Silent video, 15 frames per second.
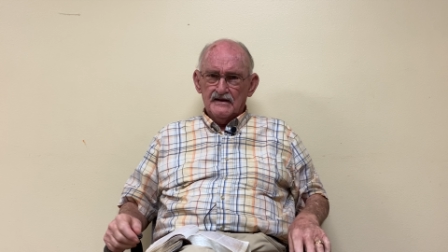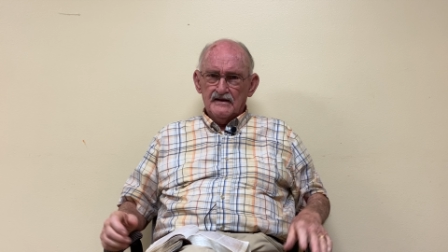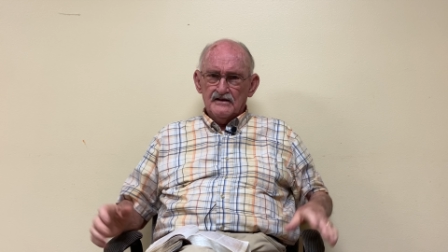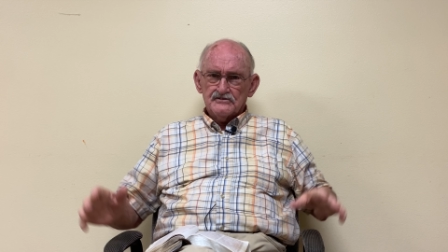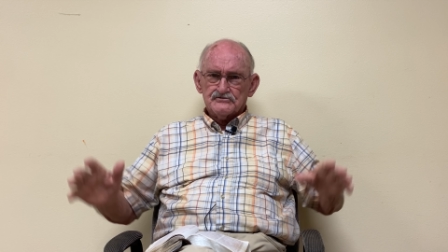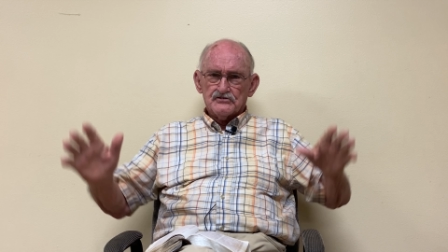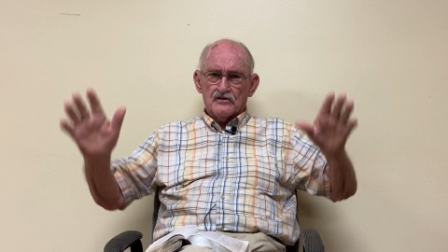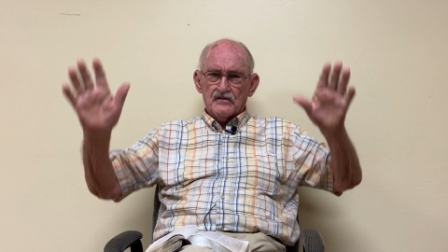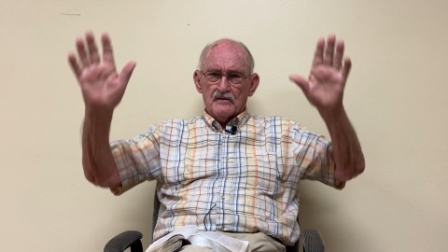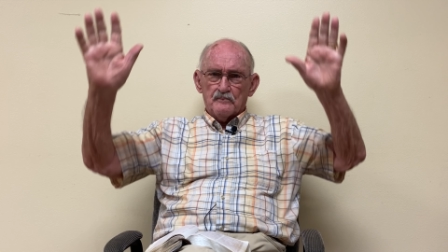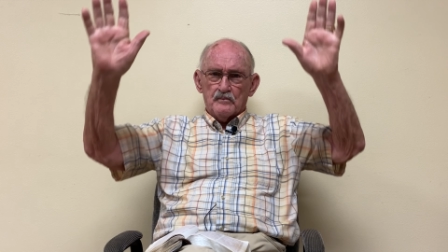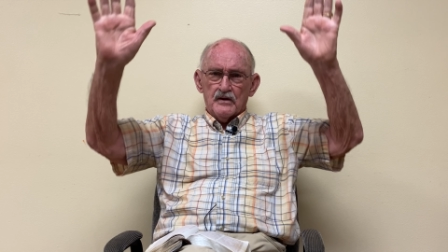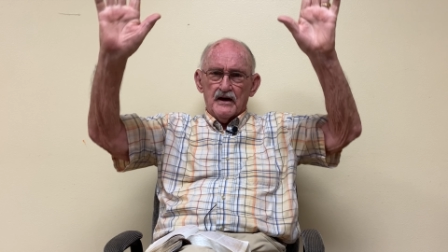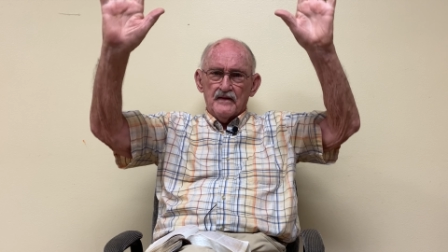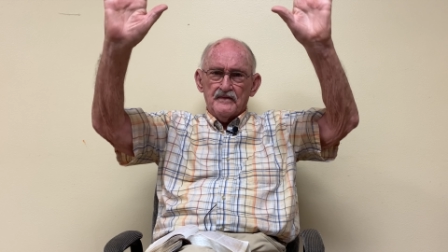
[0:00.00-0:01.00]
So the
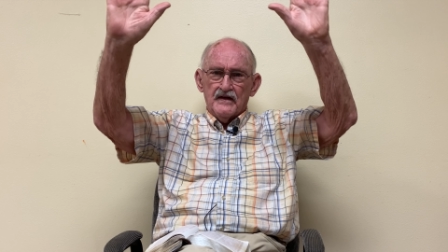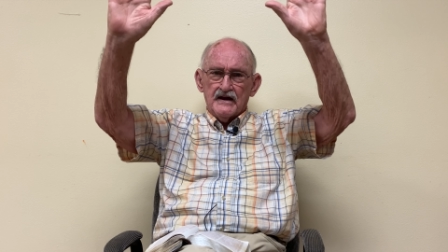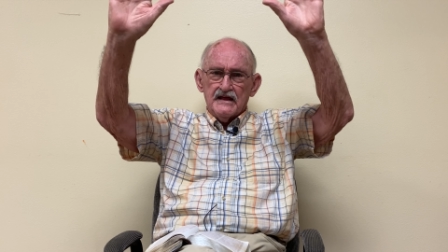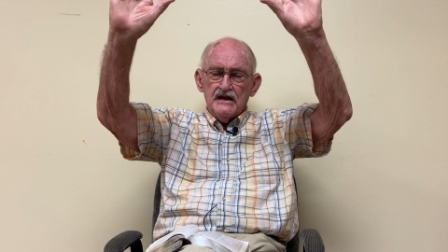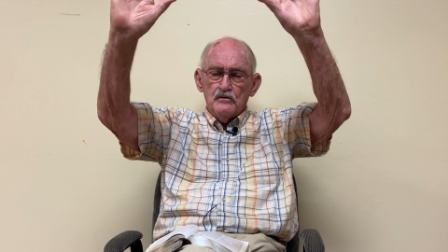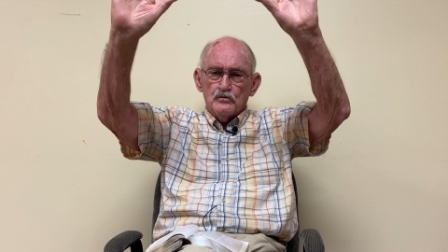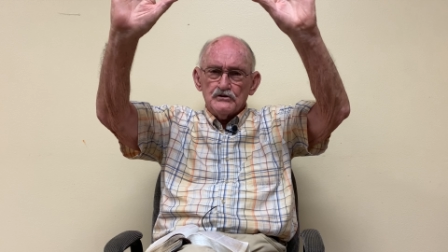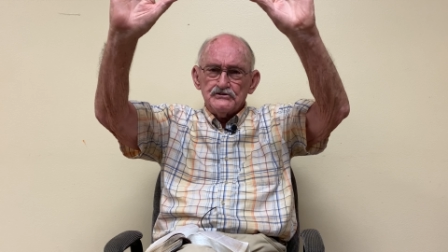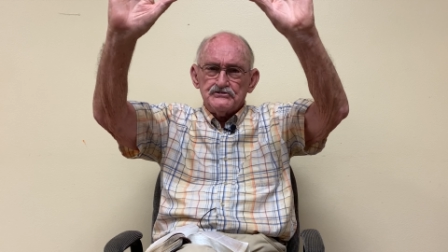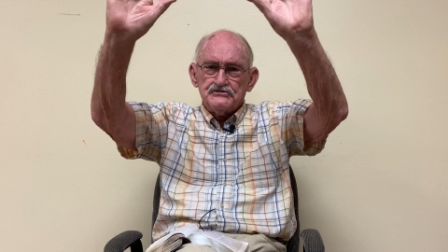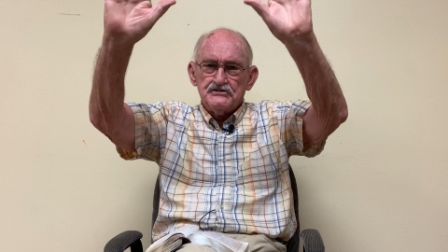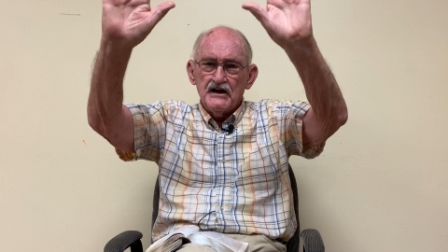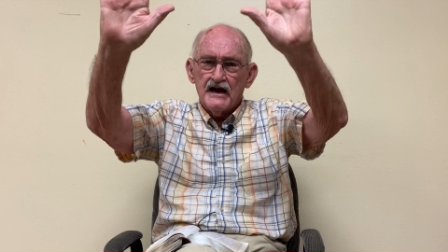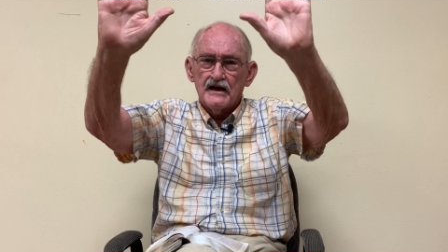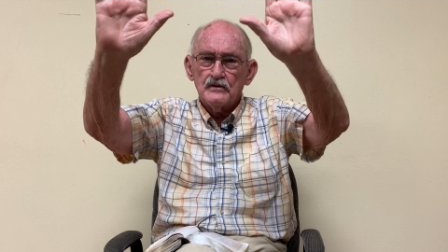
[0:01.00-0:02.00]
blood that he would
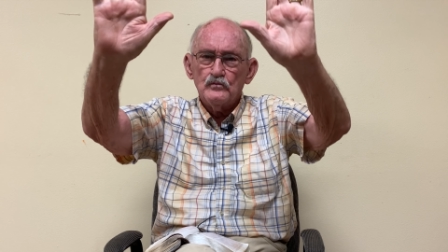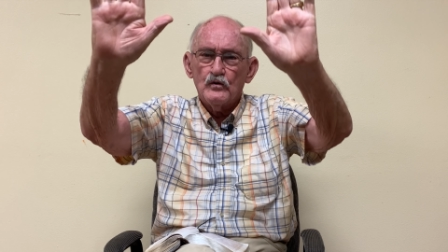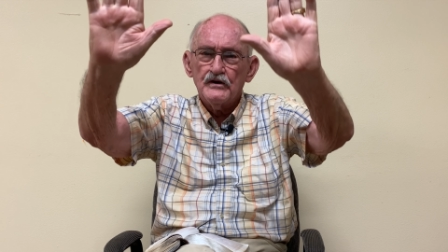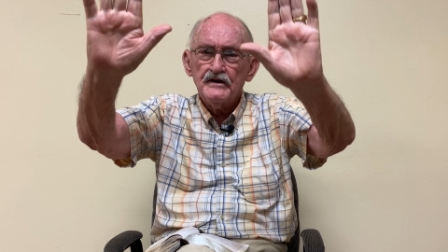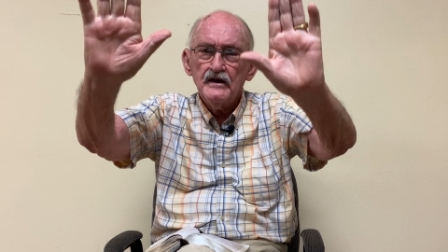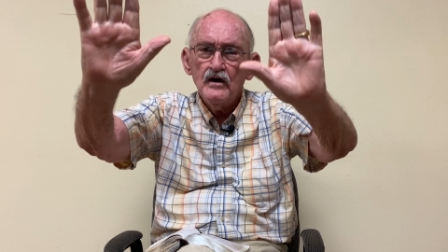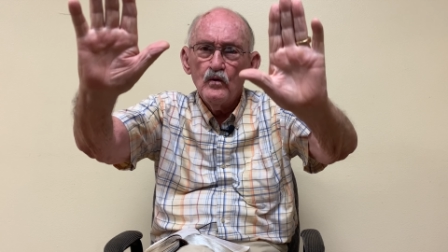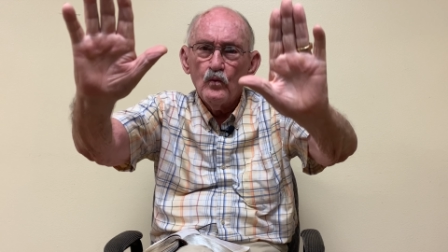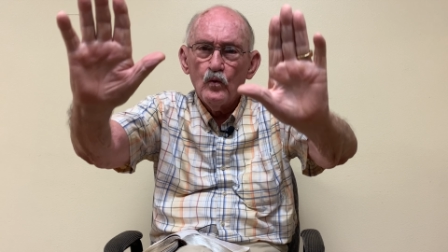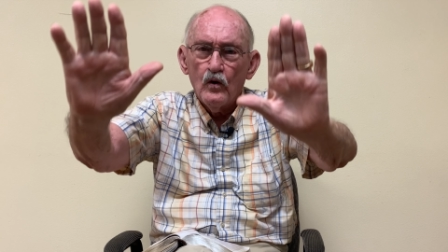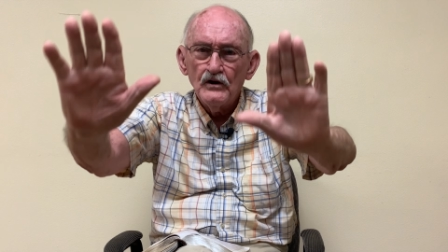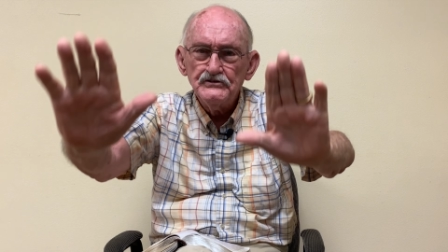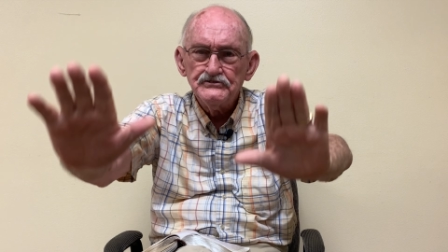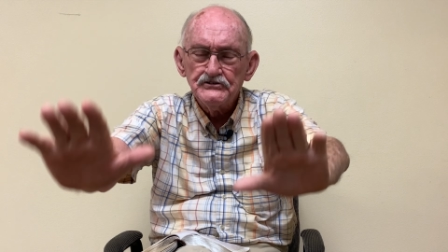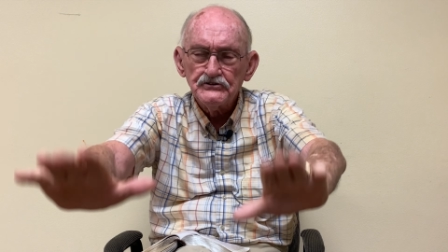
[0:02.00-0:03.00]
shed would
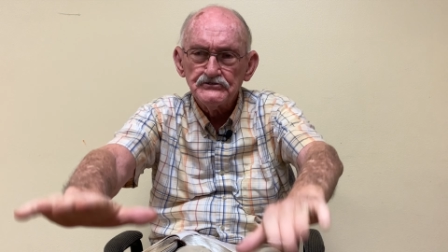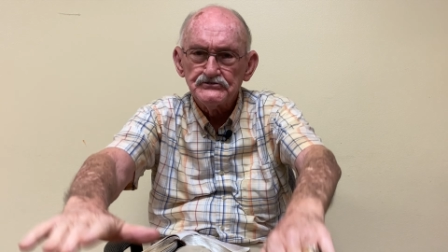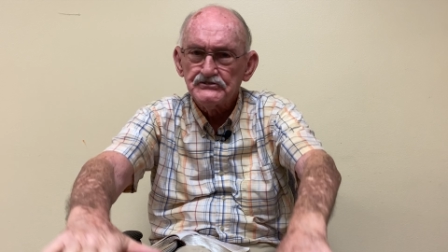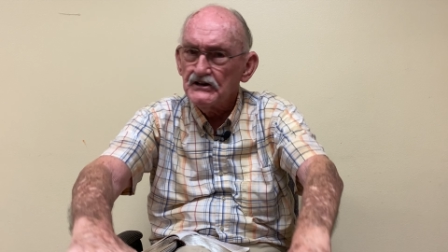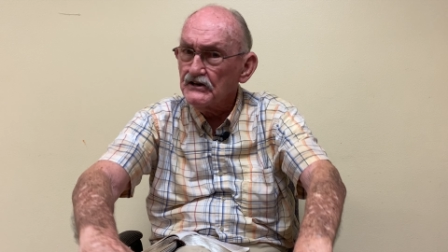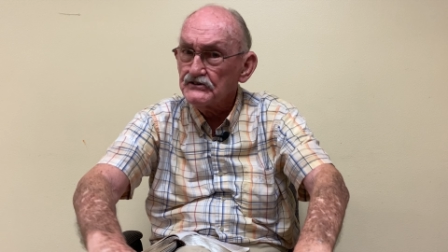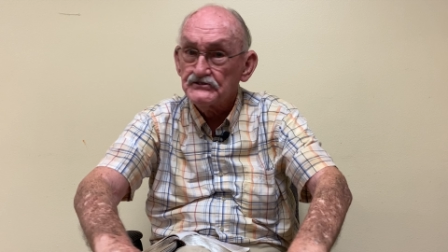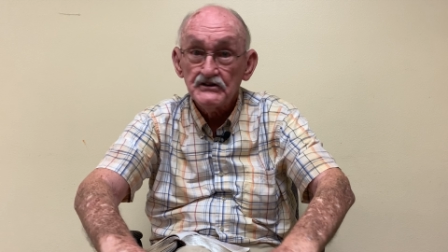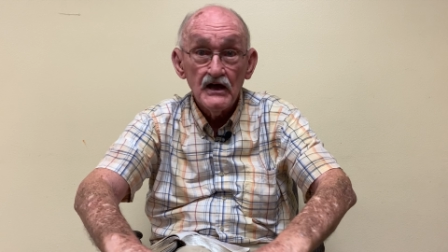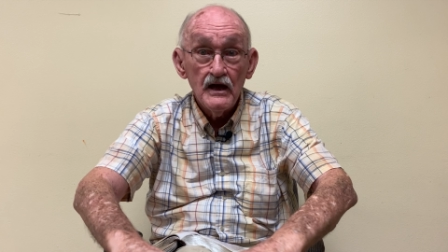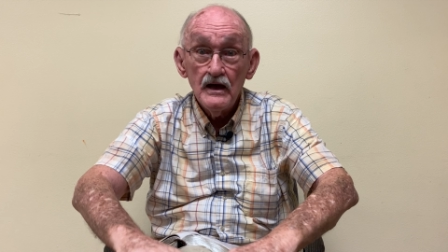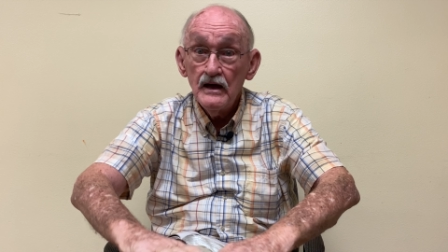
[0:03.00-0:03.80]
wash your sins.